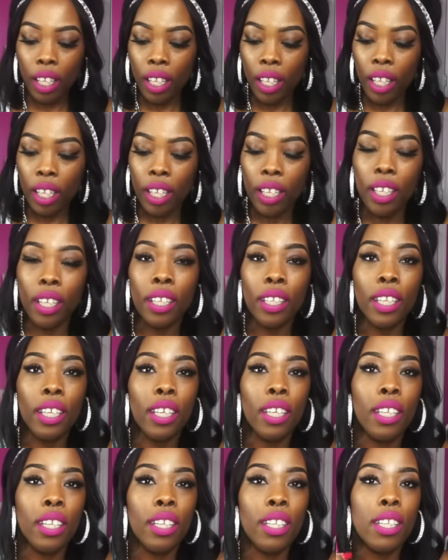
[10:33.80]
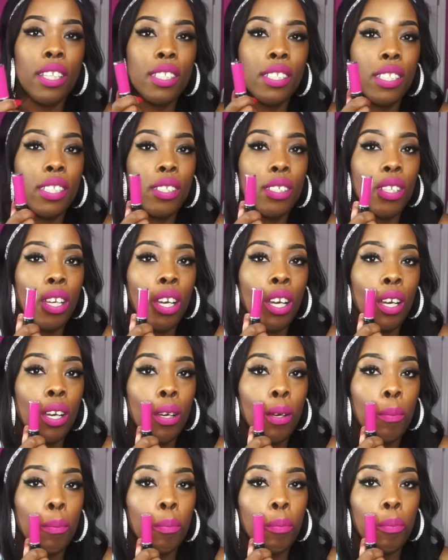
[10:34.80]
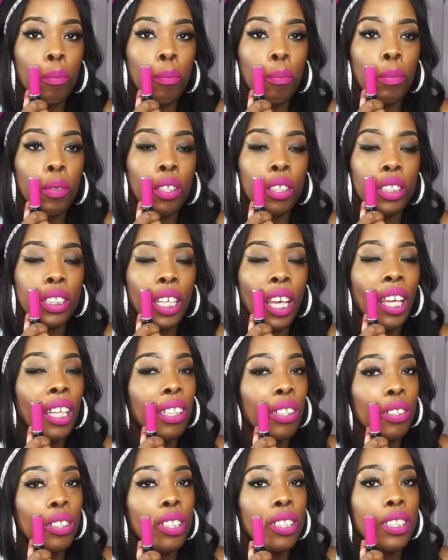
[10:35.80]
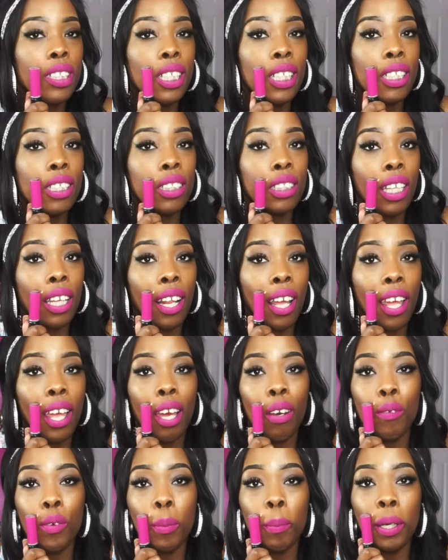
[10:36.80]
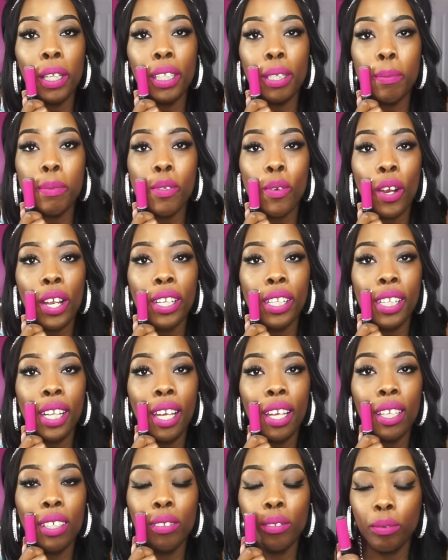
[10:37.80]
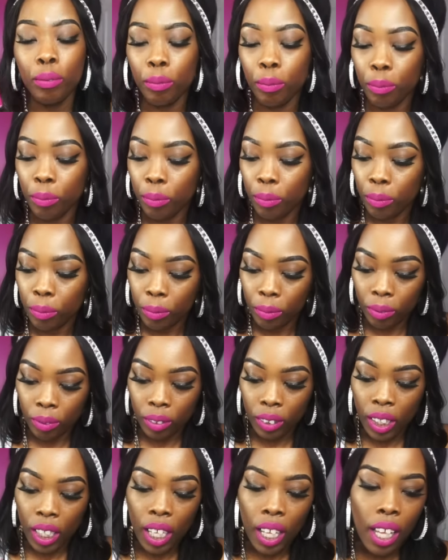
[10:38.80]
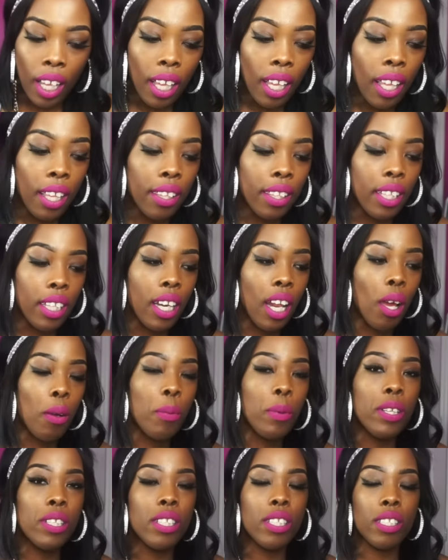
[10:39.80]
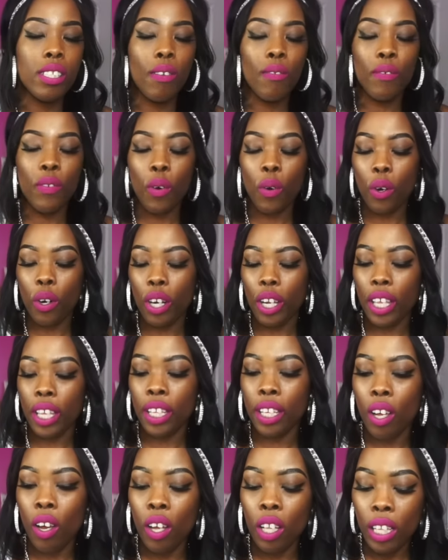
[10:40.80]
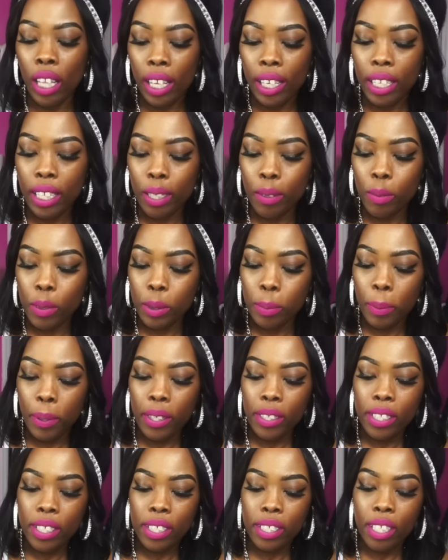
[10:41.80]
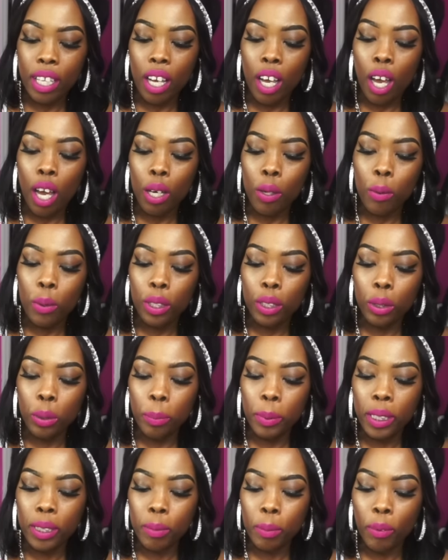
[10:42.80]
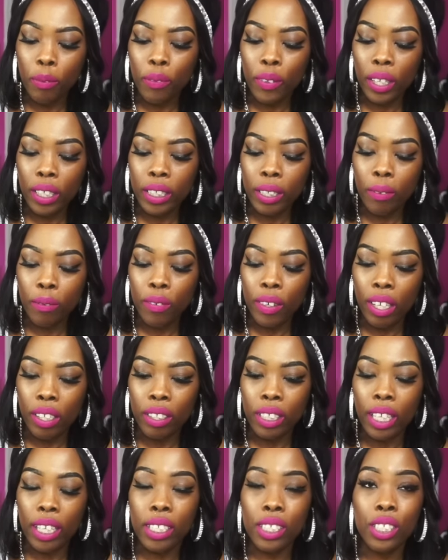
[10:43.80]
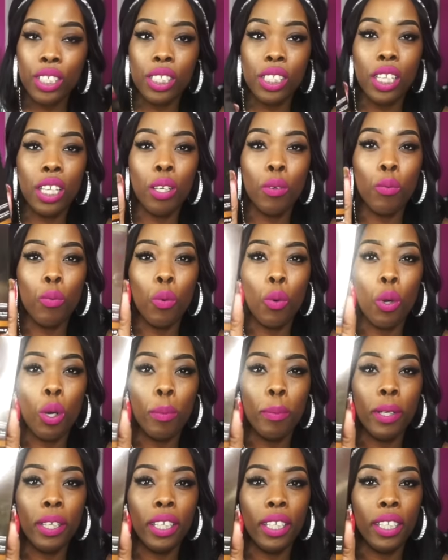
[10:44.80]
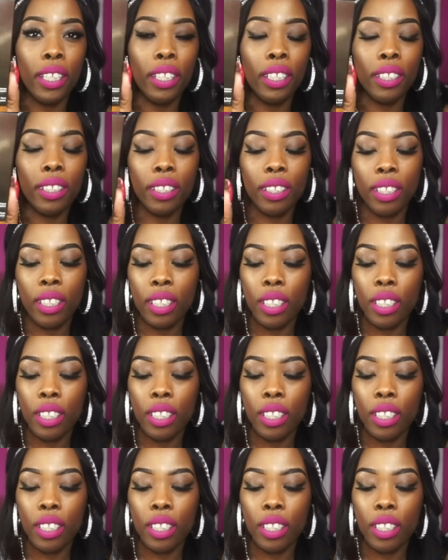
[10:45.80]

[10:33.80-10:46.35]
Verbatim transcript: And again, this is um, tailored to teas that I have on my lips right now. And then I went to Sephora, and all I did was purchase an Aqua Luminous Perfecting Foundation and Warm Honey.